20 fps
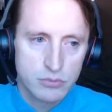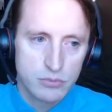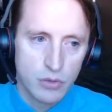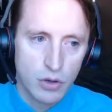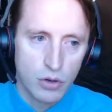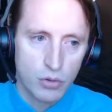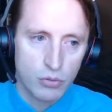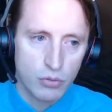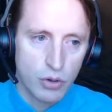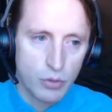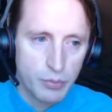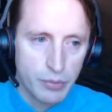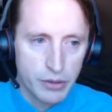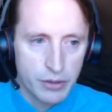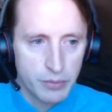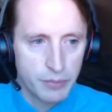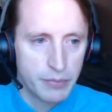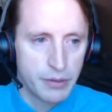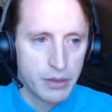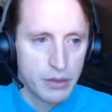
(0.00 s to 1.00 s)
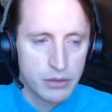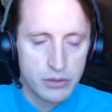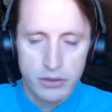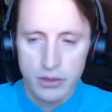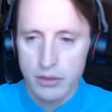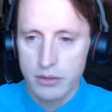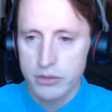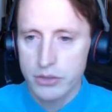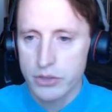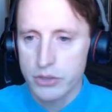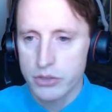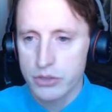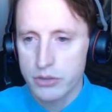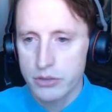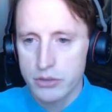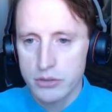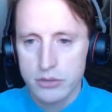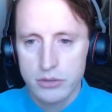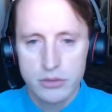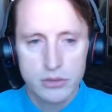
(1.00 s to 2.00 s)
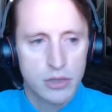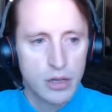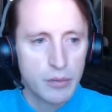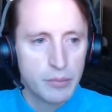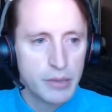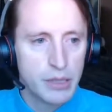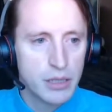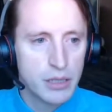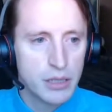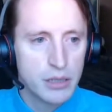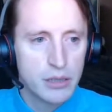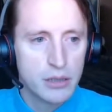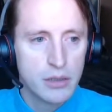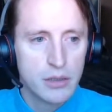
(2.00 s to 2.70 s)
or robot because I'll just copy it.